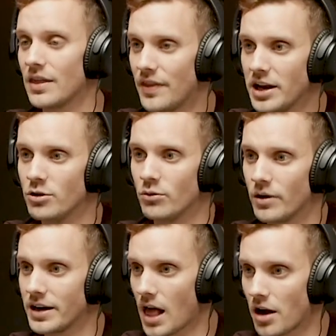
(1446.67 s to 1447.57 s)
then you
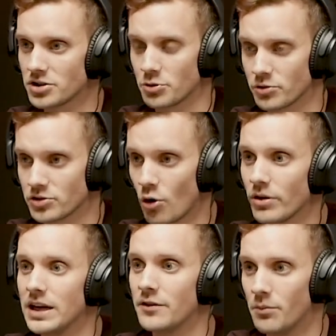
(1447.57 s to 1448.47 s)
acknowledge the result
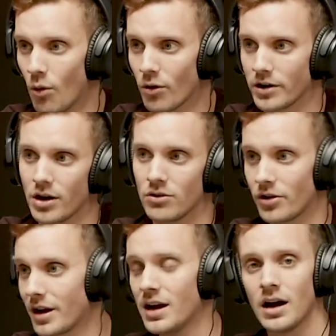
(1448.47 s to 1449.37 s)
even more and go,
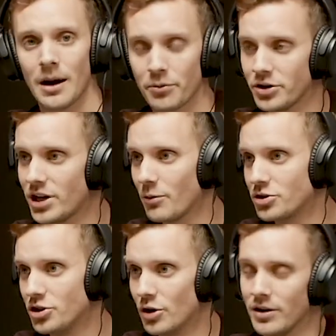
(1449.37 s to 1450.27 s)
look, I appreciate what
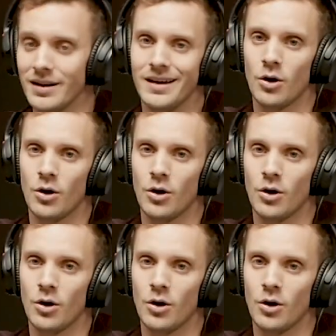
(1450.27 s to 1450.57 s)
you're doing.